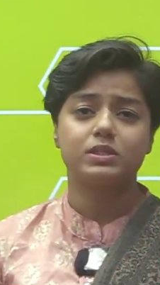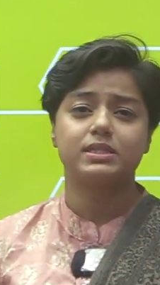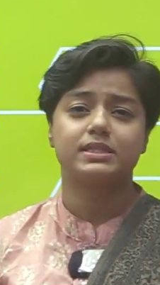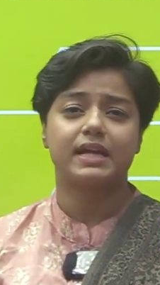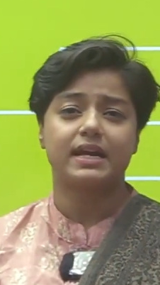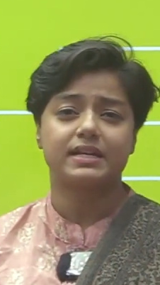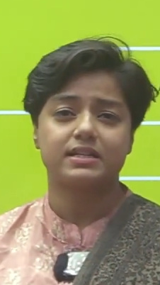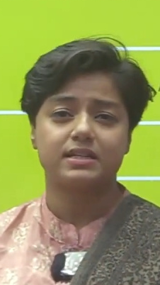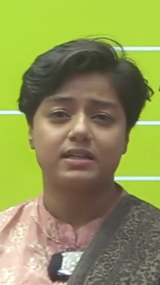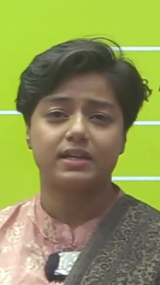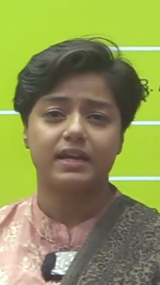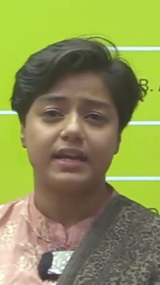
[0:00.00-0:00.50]

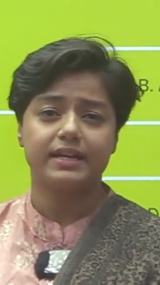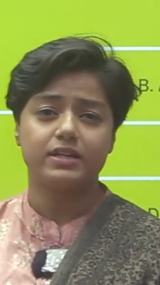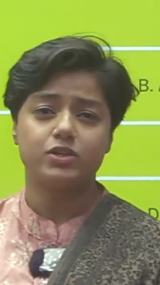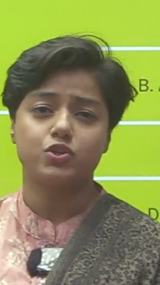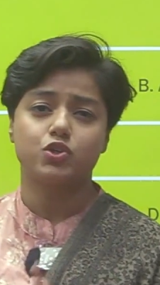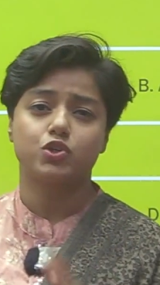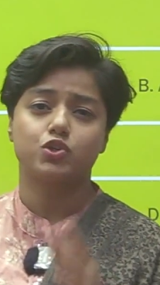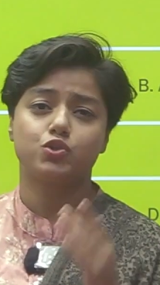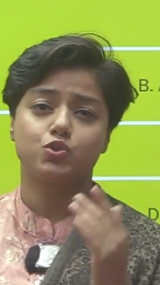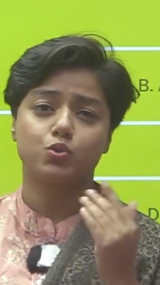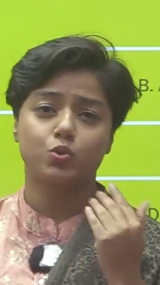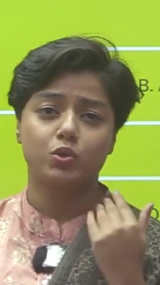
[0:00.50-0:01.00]

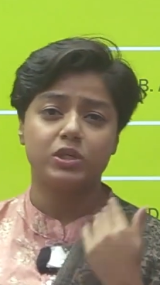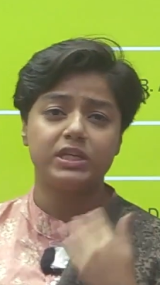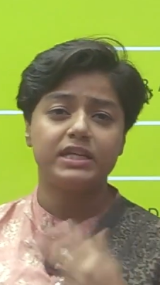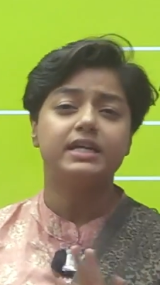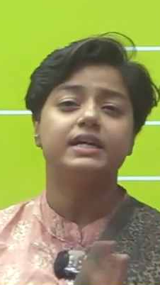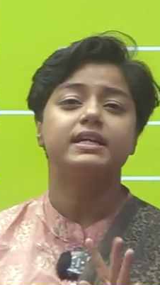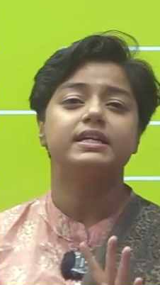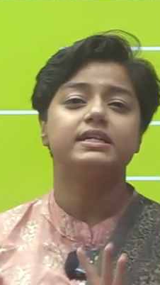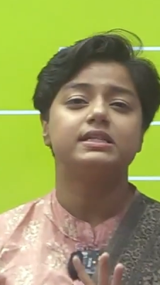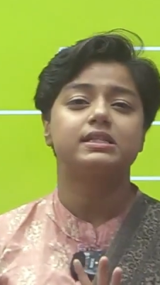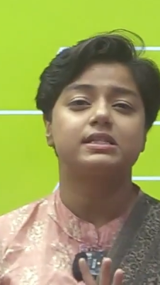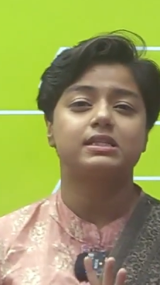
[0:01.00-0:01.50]
satellite to
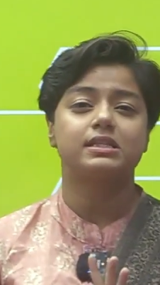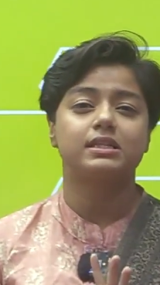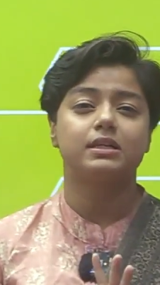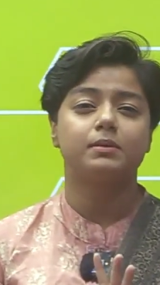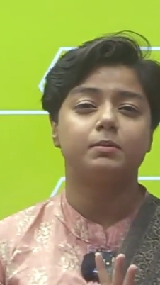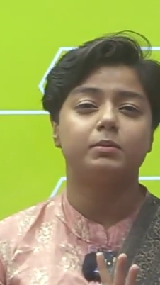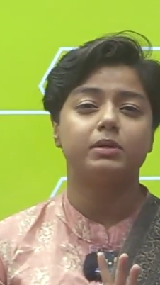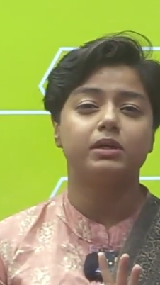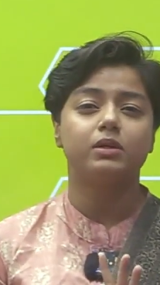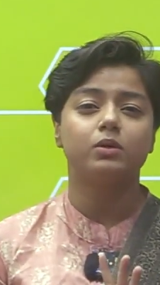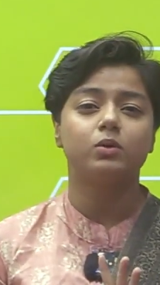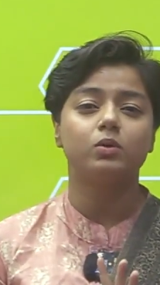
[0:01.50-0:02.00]
clear its
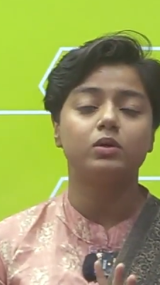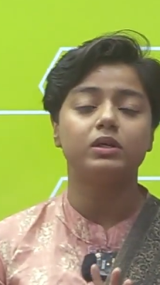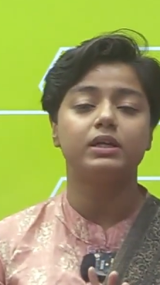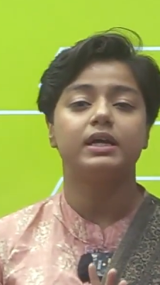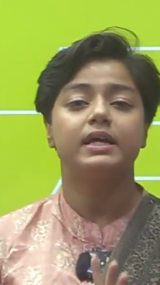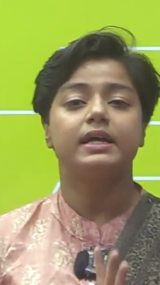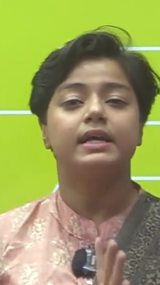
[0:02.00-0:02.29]
neighborhood,